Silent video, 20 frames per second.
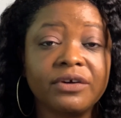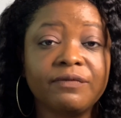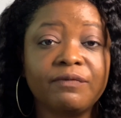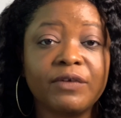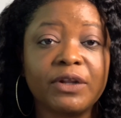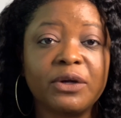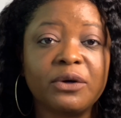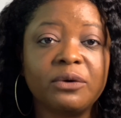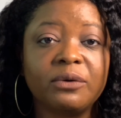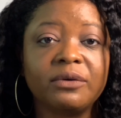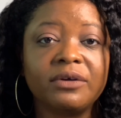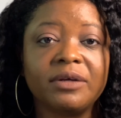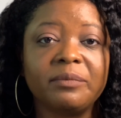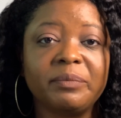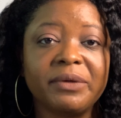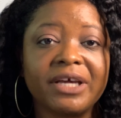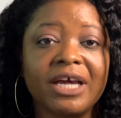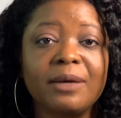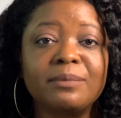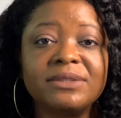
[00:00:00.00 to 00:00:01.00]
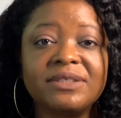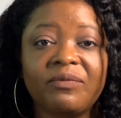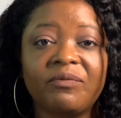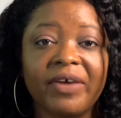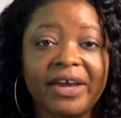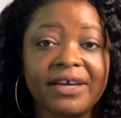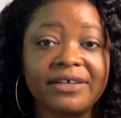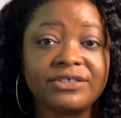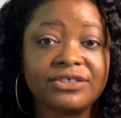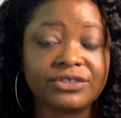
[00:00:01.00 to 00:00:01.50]
flow becomes
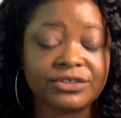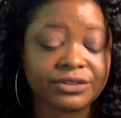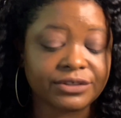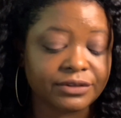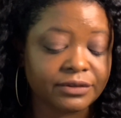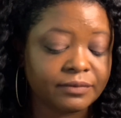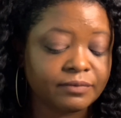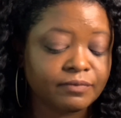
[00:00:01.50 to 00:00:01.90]
faster,